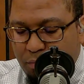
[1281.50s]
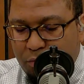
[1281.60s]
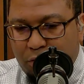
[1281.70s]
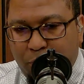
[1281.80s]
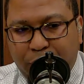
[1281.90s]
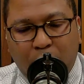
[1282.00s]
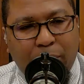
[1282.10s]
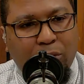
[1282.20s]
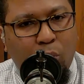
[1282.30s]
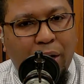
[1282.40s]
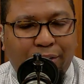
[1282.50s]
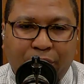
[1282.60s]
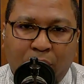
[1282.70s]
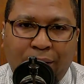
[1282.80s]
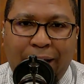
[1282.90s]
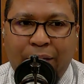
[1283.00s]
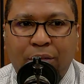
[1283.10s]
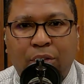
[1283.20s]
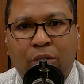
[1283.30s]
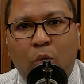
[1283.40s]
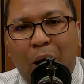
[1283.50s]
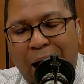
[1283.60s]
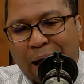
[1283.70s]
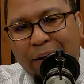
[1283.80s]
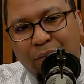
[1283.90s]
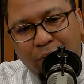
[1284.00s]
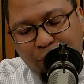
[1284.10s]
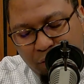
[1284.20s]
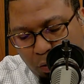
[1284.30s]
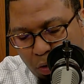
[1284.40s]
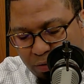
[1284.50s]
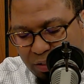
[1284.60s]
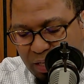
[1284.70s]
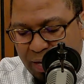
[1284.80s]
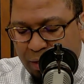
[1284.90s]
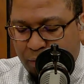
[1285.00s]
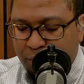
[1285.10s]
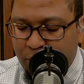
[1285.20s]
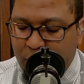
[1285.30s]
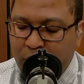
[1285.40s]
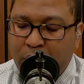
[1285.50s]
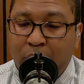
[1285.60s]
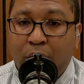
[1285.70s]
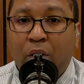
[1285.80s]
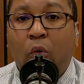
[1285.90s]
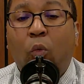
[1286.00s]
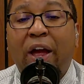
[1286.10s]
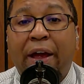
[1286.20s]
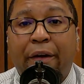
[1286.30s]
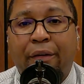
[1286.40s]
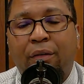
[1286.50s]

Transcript: So we've talked about the what, salt and light, the why, for the glory of the king. Where?